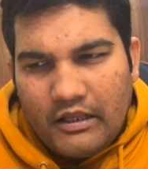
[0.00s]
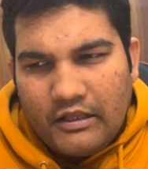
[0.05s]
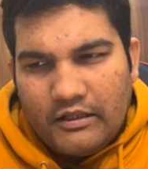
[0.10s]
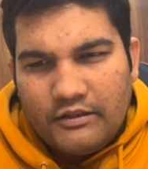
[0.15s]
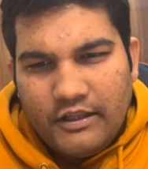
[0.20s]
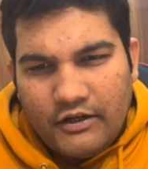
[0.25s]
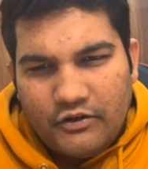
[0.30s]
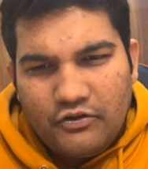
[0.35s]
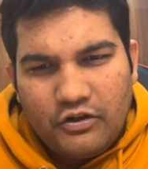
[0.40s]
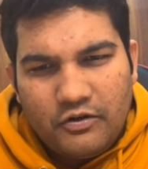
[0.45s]

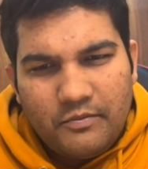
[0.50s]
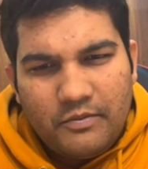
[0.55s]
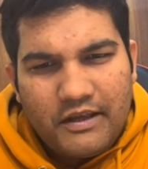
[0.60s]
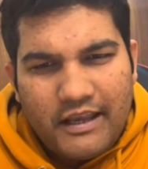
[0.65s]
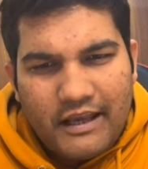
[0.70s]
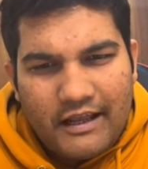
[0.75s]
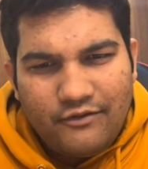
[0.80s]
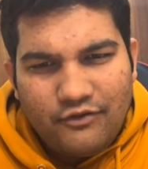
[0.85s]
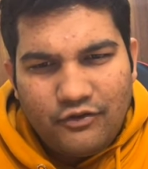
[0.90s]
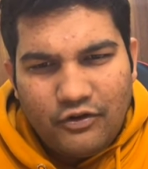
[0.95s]
they should be
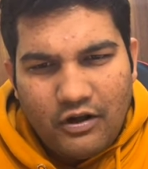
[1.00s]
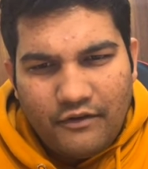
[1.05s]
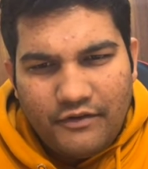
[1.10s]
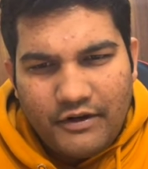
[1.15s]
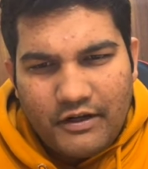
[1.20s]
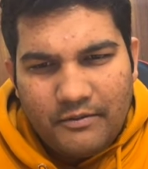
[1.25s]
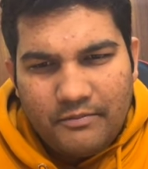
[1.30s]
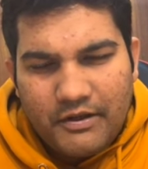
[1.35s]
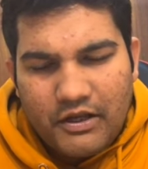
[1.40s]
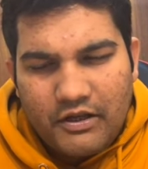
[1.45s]
careful of
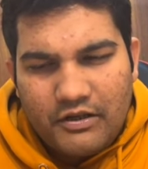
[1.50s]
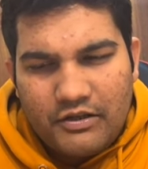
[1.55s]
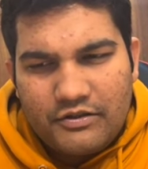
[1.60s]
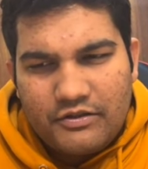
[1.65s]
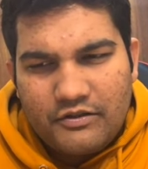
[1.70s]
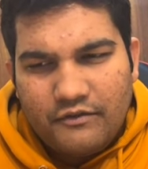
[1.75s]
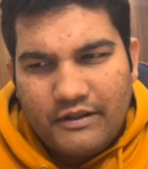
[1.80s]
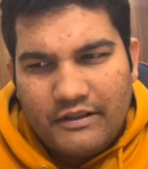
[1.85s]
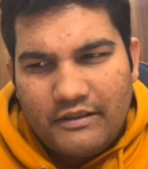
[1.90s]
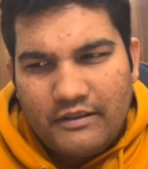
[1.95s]
it because
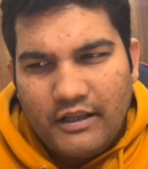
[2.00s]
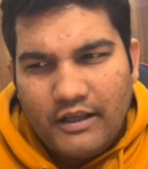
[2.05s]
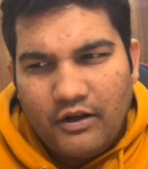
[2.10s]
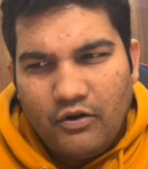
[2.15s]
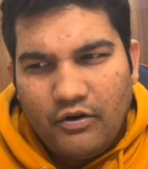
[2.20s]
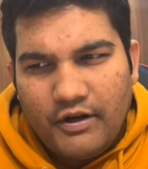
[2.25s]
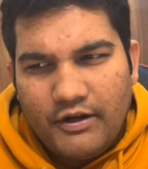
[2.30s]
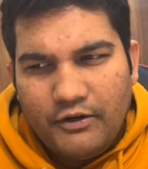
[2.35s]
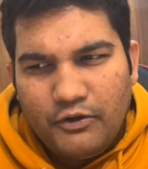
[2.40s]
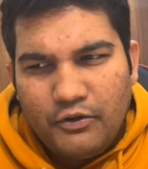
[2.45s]
when they
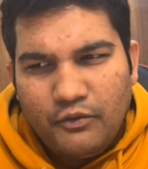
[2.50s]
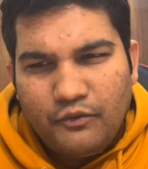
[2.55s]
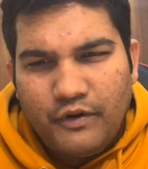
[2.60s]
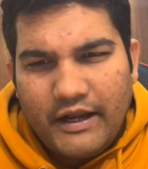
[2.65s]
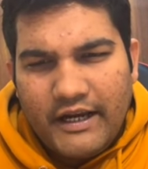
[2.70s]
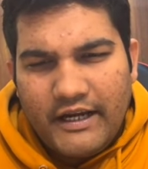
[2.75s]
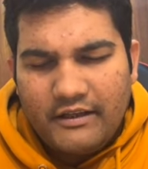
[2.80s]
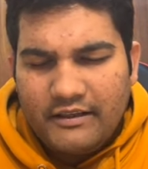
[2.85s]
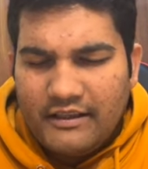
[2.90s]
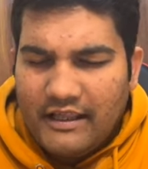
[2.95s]
go into
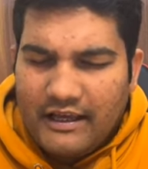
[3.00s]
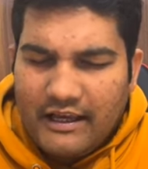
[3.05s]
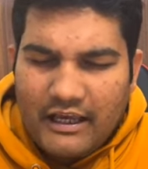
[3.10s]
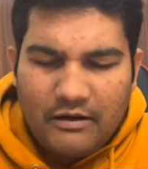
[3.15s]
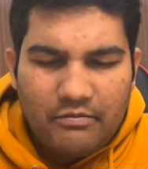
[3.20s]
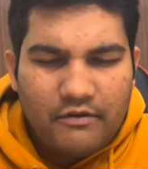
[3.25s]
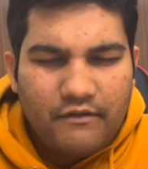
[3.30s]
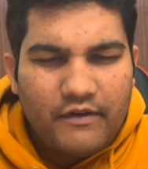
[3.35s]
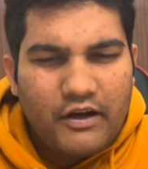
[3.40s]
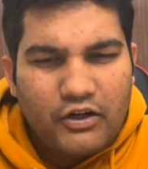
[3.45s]
fight they
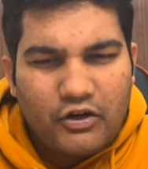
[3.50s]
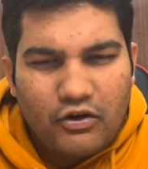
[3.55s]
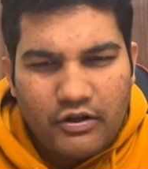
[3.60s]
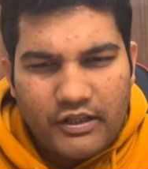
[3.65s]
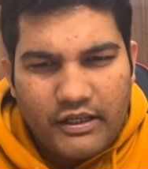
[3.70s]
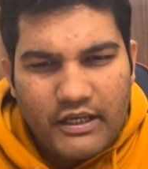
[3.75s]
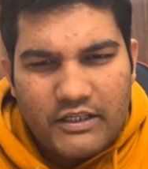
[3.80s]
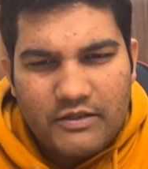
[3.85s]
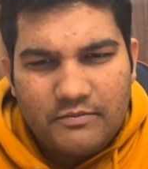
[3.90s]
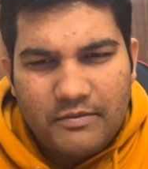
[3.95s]
can be
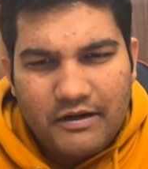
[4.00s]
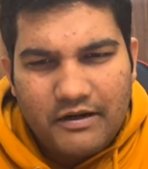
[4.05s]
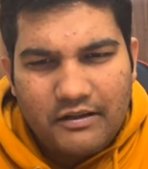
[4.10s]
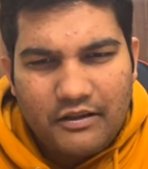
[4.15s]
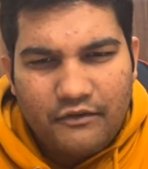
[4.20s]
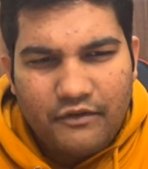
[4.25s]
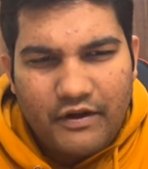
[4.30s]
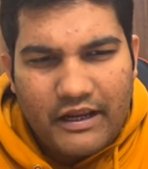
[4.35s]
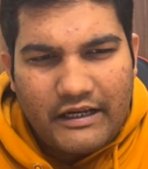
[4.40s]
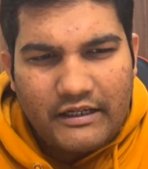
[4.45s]
victorious but
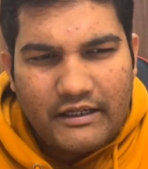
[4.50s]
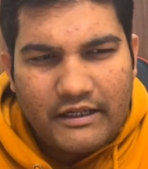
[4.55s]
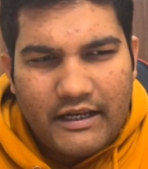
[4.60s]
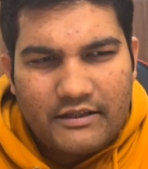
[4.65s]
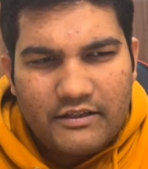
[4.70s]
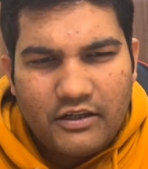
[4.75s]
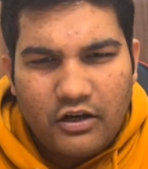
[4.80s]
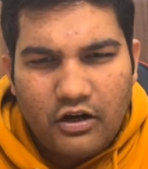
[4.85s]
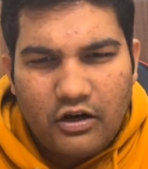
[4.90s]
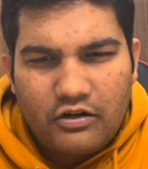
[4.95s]
the fight
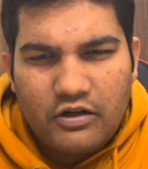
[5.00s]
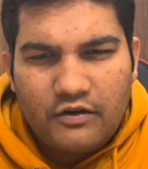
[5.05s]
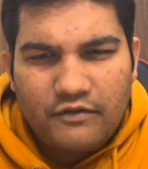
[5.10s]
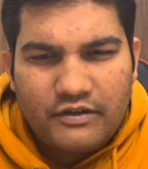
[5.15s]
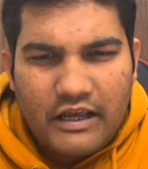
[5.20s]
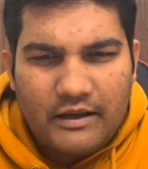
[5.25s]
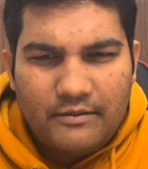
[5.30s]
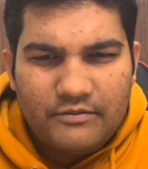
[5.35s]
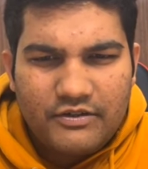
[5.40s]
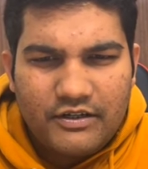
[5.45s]
takes a lot of
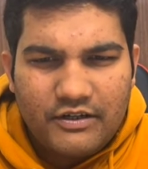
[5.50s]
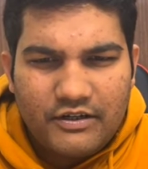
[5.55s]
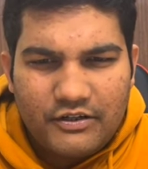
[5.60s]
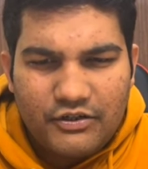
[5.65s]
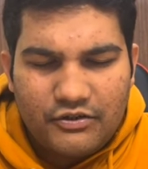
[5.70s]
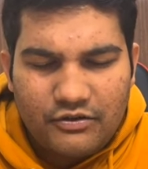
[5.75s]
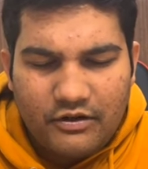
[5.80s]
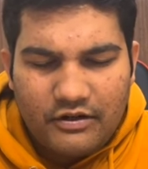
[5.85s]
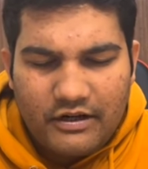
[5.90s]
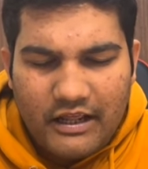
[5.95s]
times
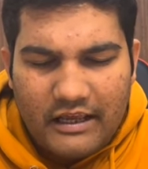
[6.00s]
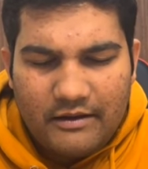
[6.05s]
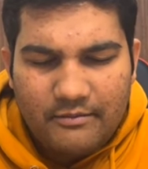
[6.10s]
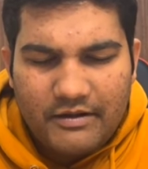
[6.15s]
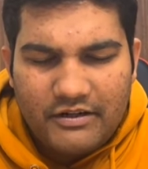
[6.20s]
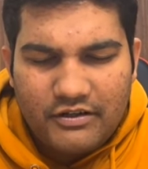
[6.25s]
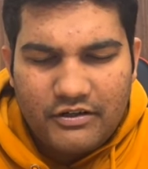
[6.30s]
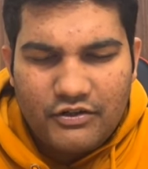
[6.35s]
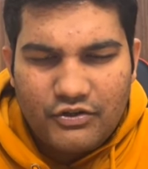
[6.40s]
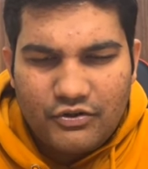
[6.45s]
and time
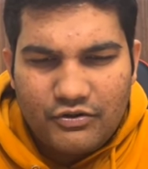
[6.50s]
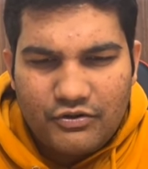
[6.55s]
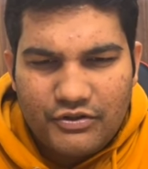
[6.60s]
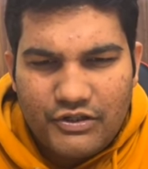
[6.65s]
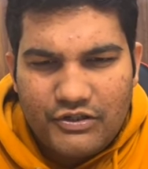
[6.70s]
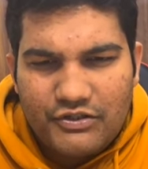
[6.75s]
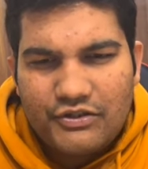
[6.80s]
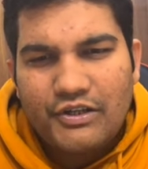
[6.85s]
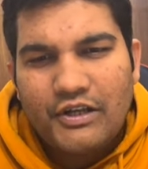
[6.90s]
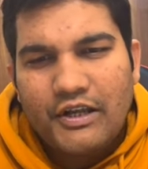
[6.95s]
and
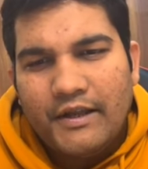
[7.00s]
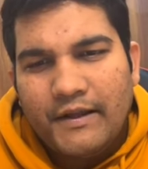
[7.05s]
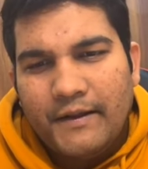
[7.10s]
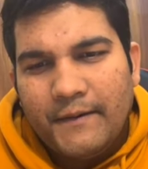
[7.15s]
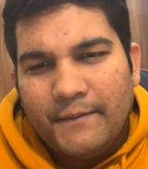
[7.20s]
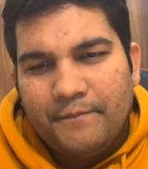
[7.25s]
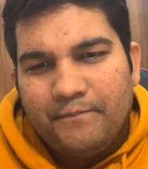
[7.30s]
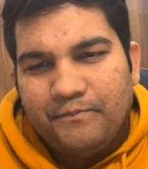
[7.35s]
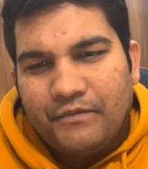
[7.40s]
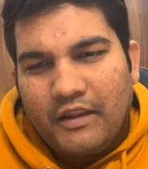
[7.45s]
resources
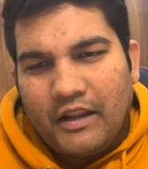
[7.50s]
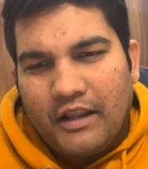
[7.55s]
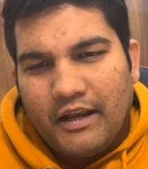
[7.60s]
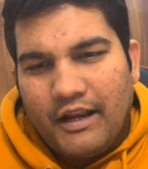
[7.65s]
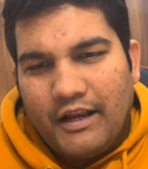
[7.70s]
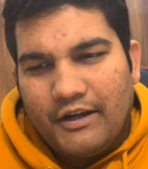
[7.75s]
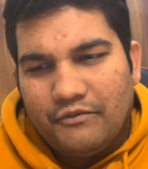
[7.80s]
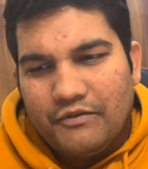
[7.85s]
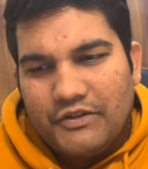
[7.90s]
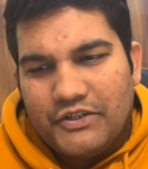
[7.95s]

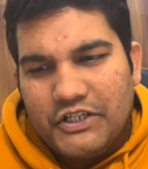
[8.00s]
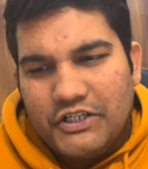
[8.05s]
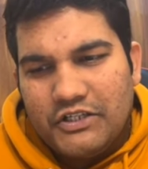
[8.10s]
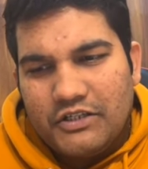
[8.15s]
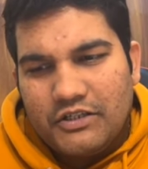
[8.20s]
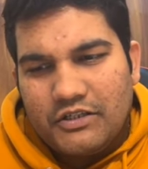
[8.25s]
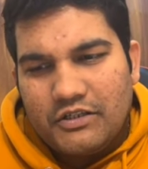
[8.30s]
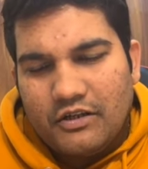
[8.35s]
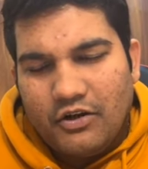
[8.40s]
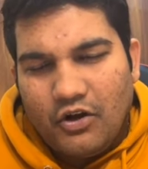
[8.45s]
right which
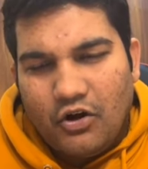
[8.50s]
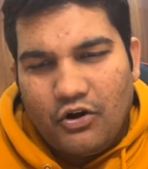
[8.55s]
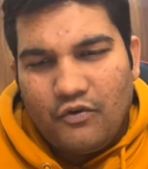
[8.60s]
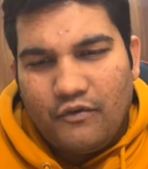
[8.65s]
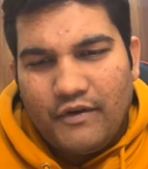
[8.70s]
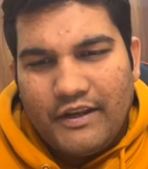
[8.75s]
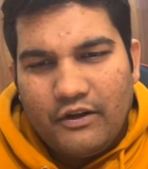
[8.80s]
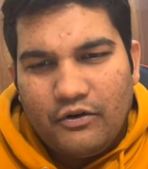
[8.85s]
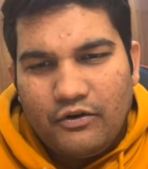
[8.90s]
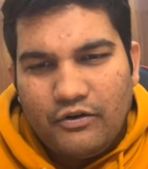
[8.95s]
is not
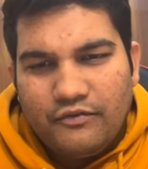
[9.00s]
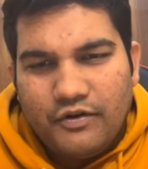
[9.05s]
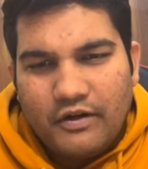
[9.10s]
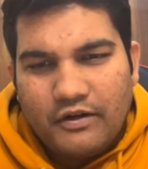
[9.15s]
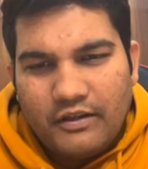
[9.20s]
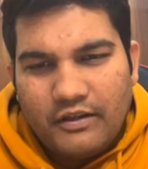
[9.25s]
very good for